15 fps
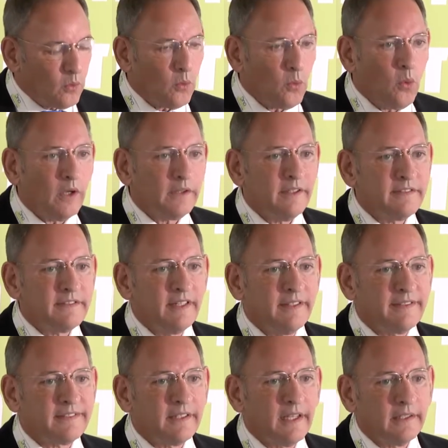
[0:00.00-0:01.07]
what is the
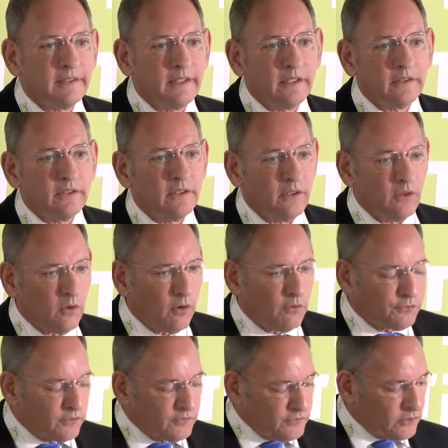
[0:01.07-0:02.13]
standard of
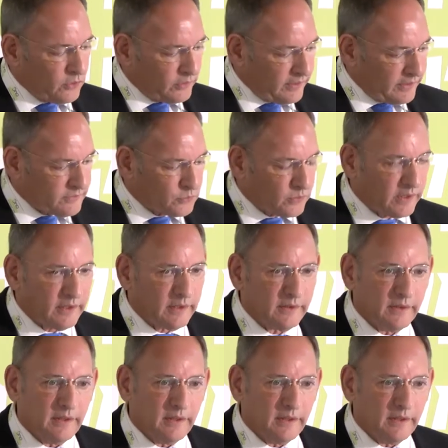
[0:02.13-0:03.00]
review in Israel.